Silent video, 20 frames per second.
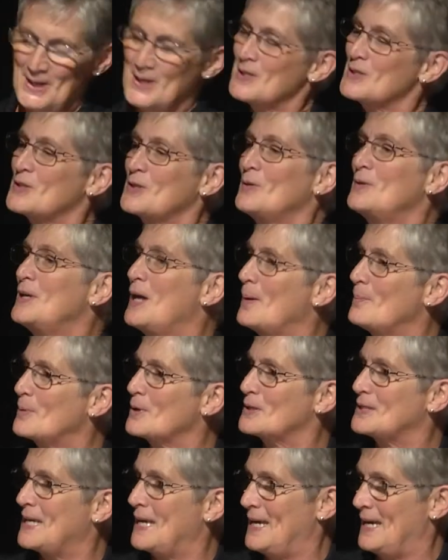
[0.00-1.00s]
So
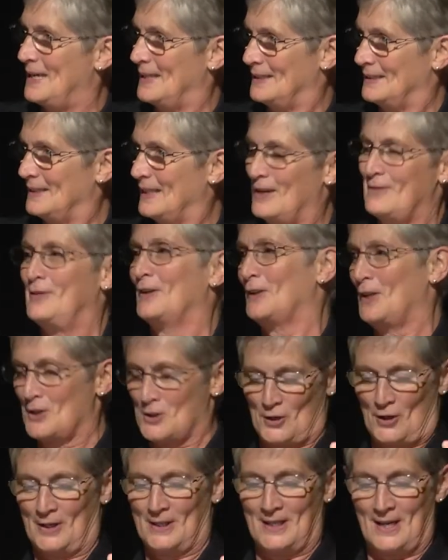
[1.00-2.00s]
number 10, I feel
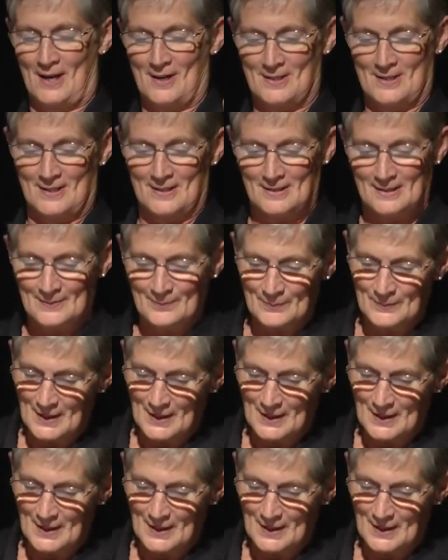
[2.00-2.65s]
like Johnny Carson.